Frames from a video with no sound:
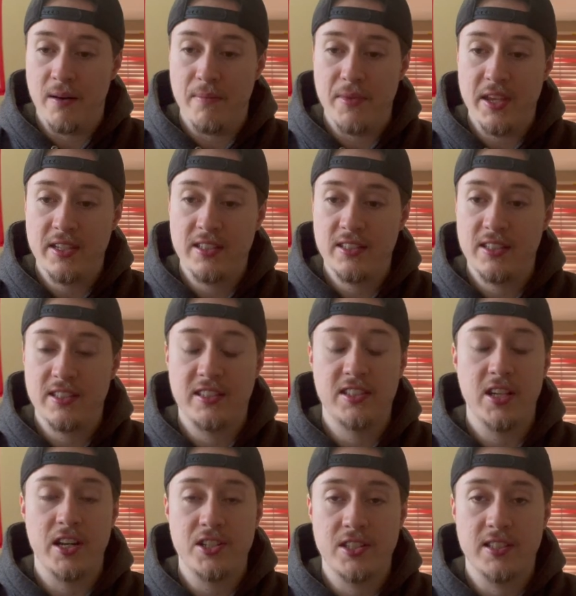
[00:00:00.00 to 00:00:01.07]
This is
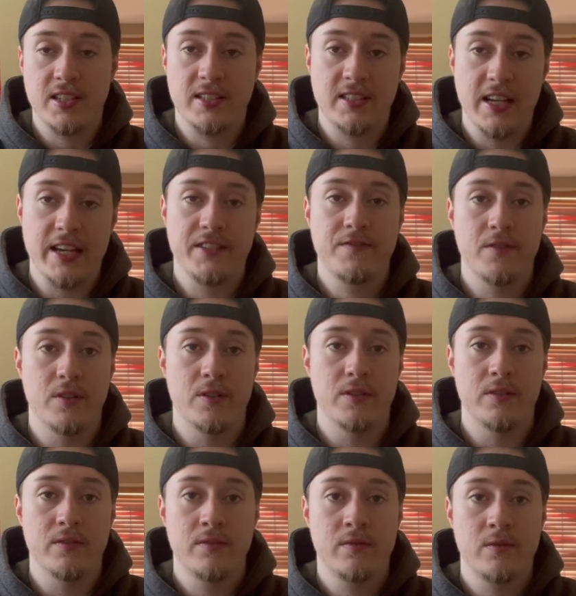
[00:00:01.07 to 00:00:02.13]
such a
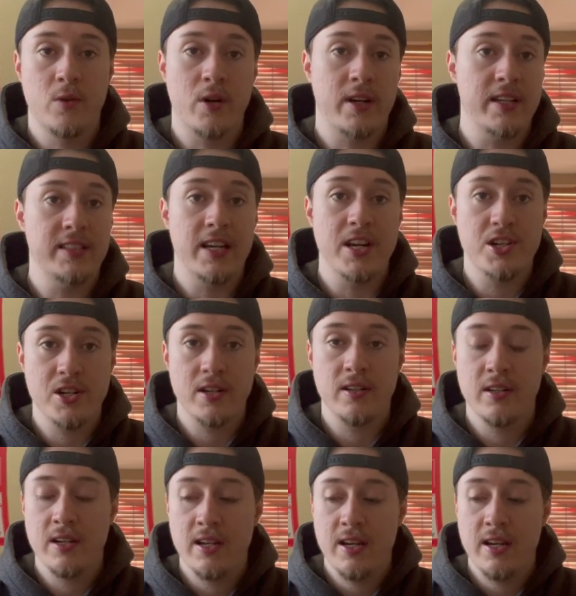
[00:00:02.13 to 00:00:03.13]
successful organization.